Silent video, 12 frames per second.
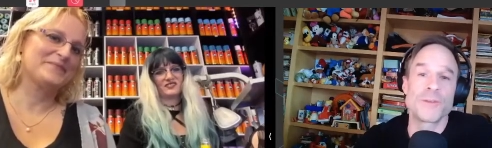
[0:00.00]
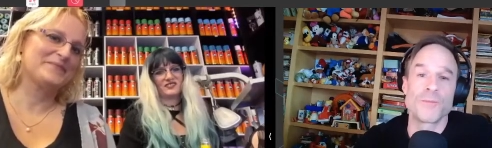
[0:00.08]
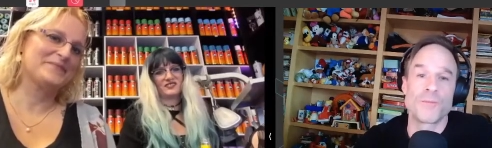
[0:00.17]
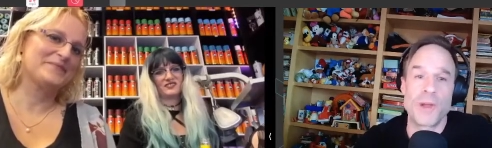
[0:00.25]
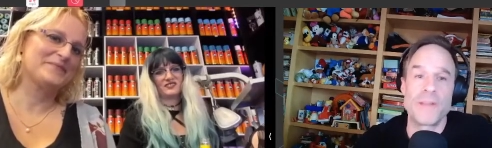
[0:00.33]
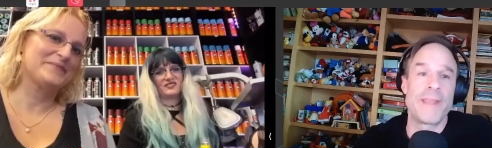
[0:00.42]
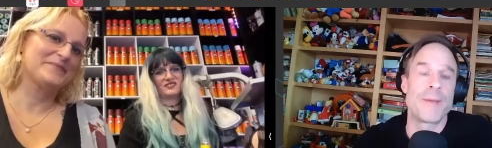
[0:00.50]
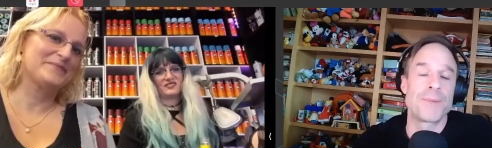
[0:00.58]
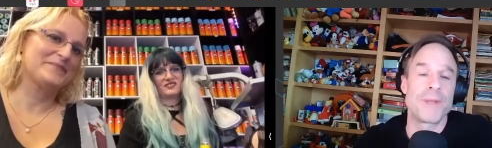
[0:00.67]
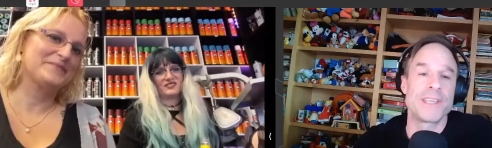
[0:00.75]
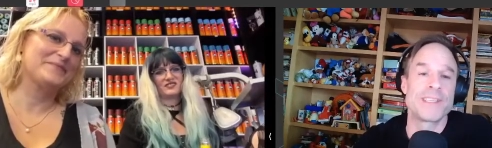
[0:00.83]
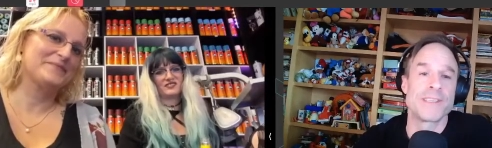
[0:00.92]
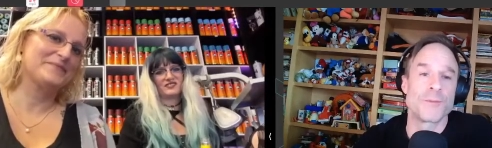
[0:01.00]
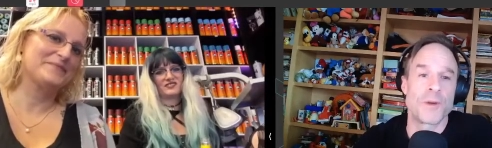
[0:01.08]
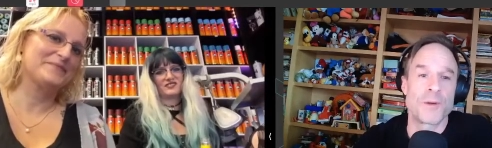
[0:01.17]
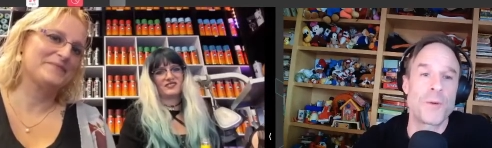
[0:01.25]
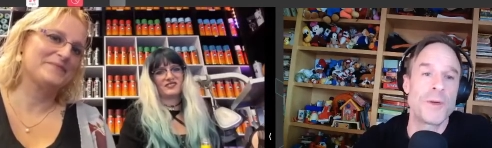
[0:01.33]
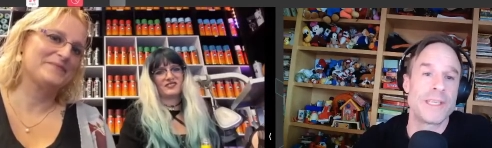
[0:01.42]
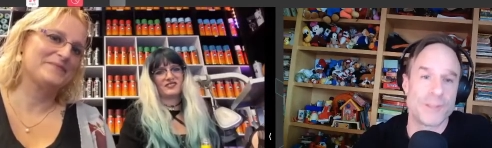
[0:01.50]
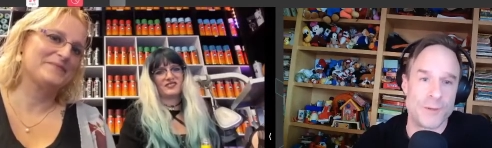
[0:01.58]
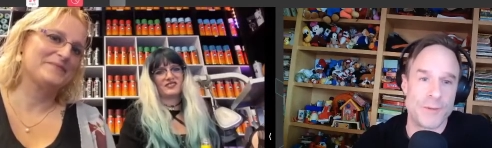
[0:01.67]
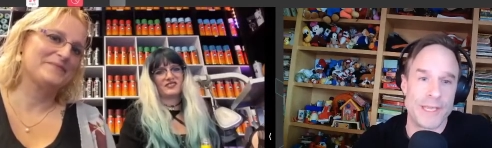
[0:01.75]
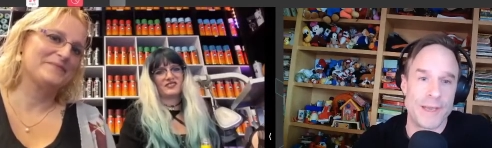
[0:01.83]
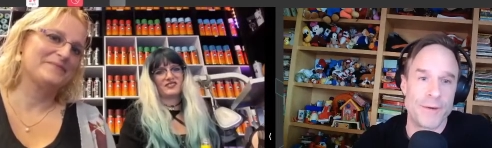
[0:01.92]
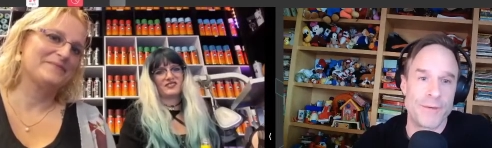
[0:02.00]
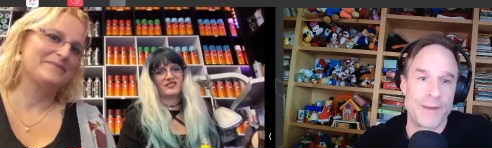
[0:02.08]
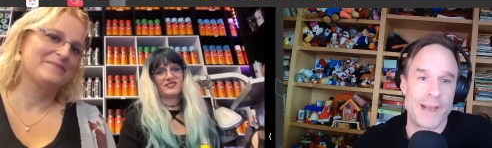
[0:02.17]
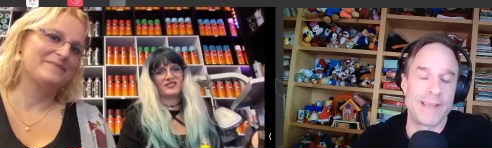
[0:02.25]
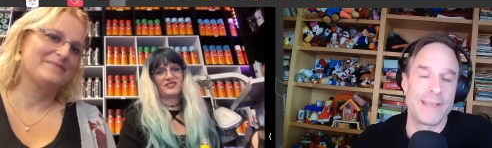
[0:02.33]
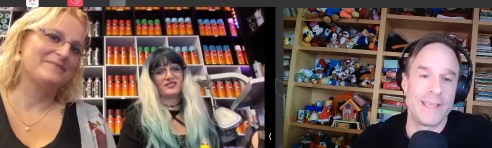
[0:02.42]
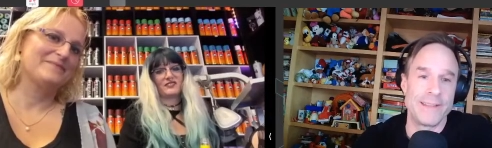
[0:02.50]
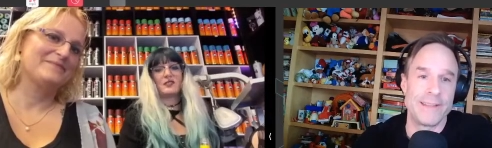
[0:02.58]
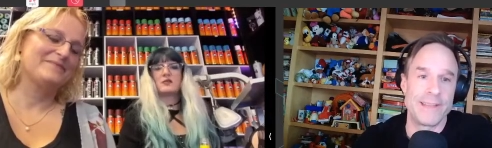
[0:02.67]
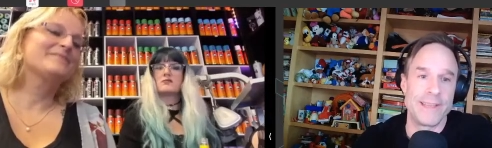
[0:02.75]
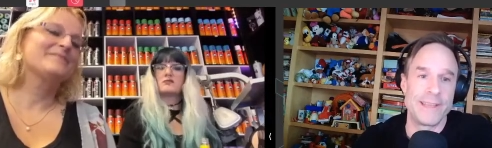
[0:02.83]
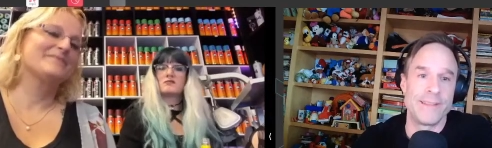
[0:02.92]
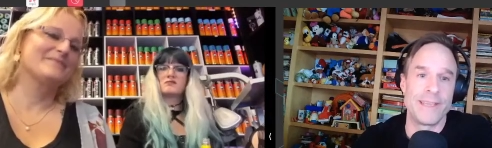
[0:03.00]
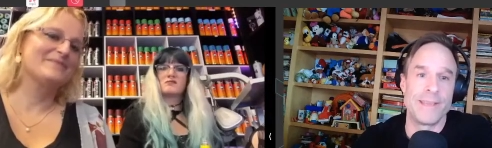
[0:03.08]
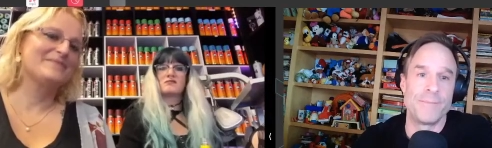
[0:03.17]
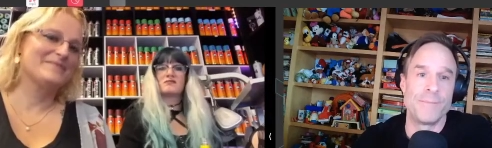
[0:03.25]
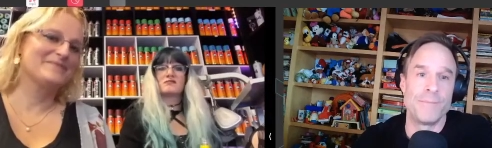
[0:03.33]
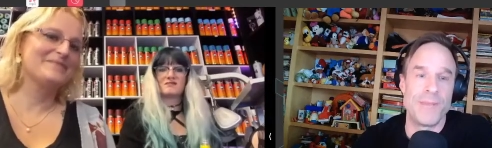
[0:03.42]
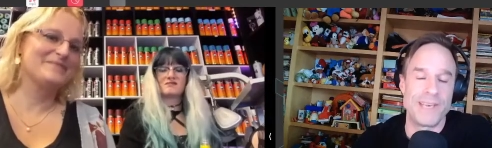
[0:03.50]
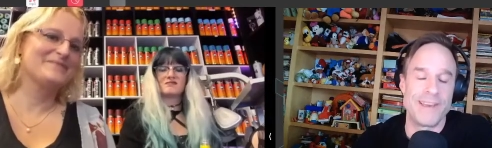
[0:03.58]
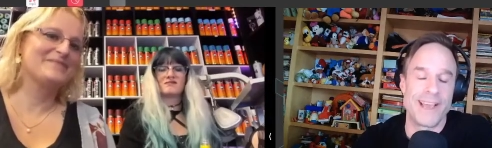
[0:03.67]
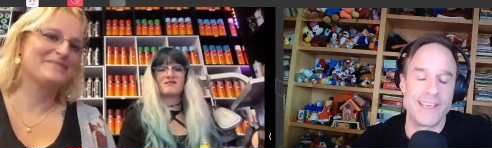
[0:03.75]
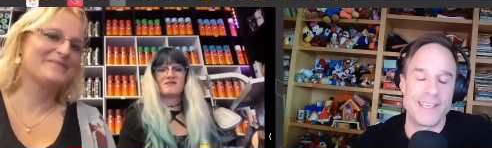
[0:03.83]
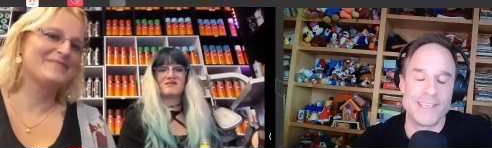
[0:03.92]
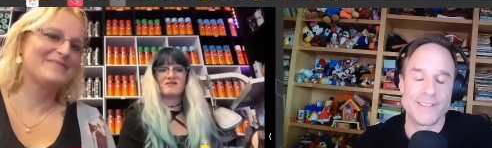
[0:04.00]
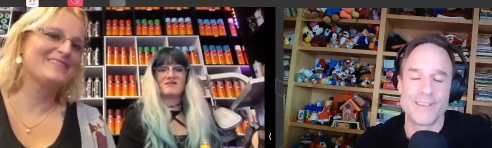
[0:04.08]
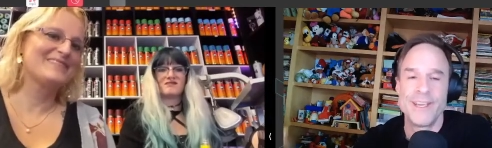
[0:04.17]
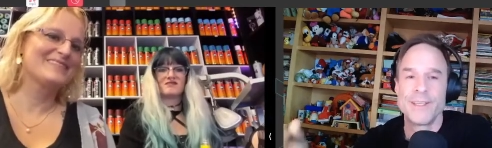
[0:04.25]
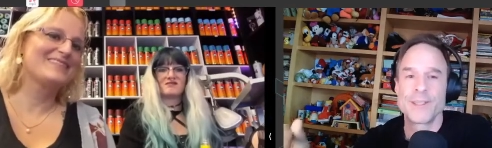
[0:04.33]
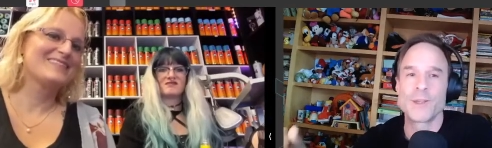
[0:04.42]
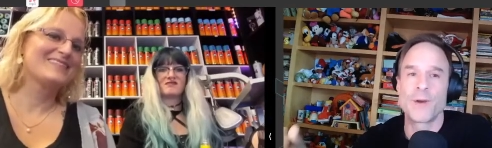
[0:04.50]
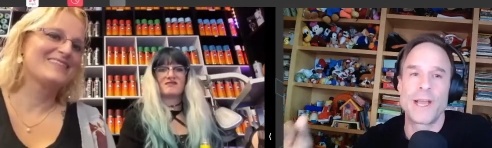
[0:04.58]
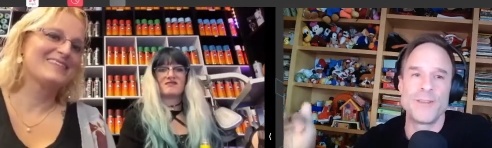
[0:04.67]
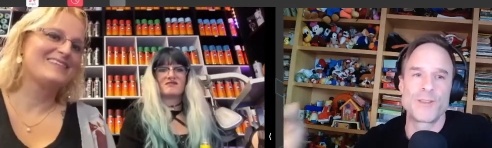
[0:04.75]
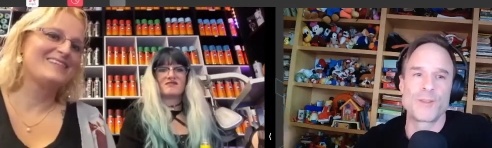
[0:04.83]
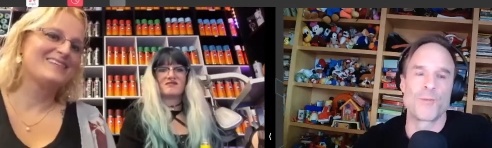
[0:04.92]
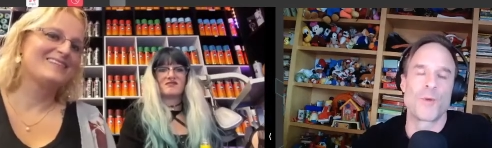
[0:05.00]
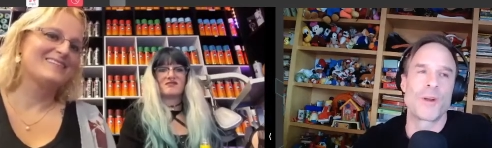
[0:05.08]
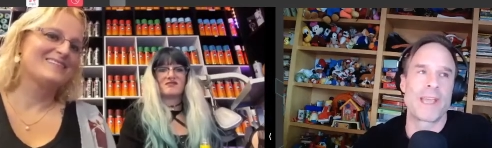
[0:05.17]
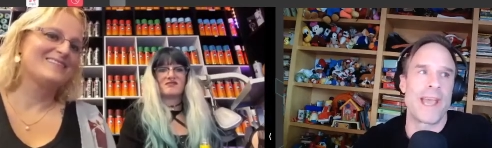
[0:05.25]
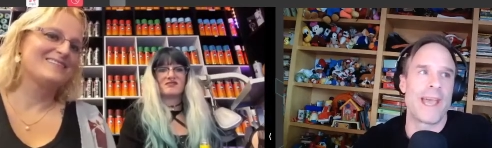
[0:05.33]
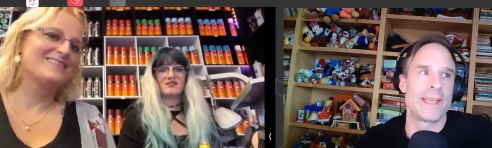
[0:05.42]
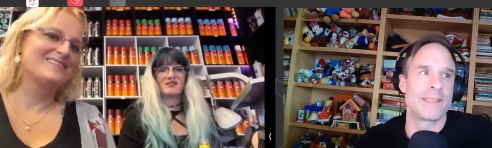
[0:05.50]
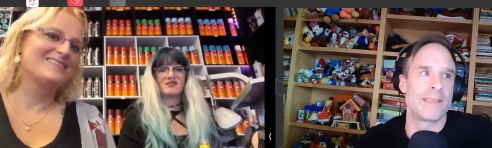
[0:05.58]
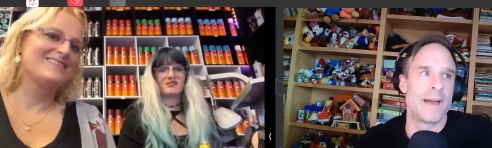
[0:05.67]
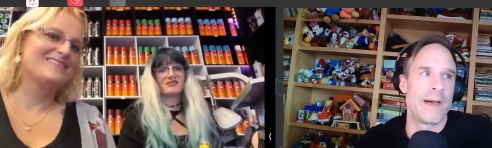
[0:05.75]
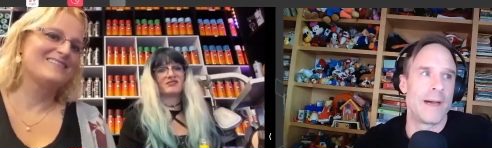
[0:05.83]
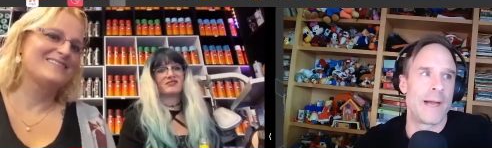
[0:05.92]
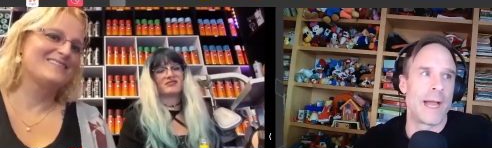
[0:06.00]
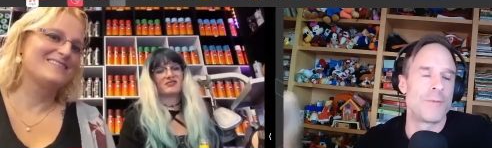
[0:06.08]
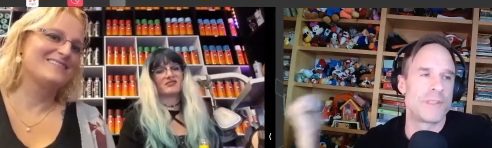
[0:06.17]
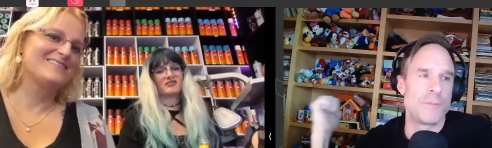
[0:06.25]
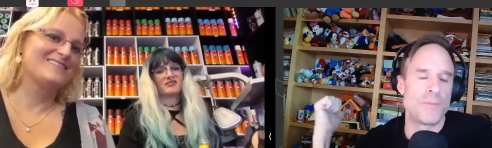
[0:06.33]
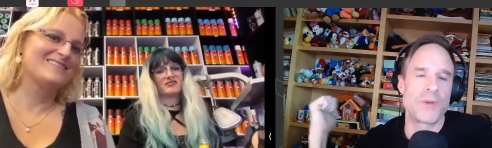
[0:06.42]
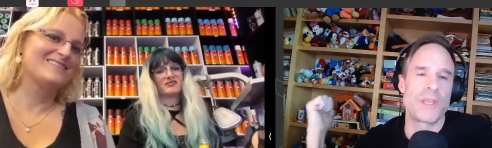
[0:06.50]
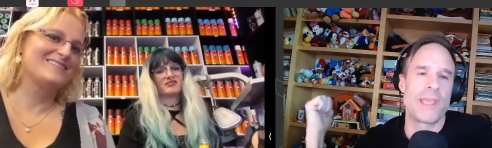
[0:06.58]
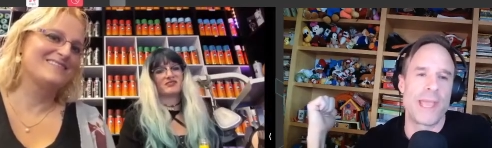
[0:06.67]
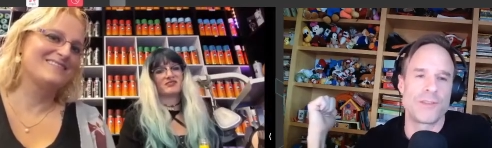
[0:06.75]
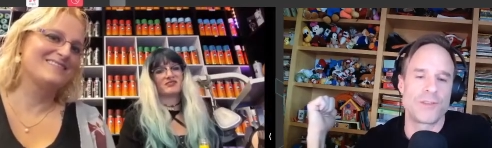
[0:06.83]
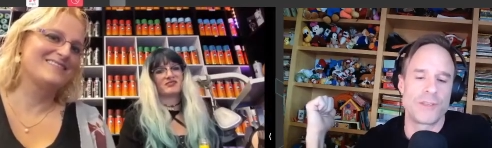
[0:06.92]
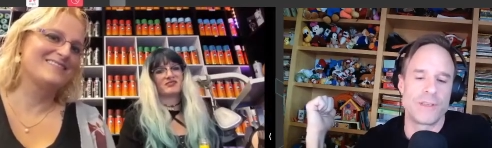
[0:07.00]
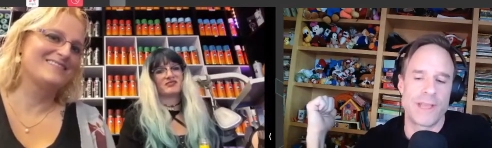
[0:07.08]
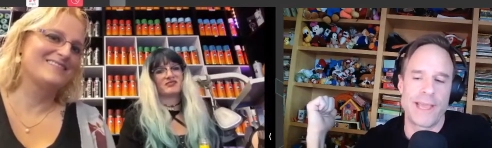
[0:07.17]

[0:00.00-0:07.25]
Speaker 1: to run that place as a recording studio I, in in the mid '90s. So I used to work at uh, I was the booking agent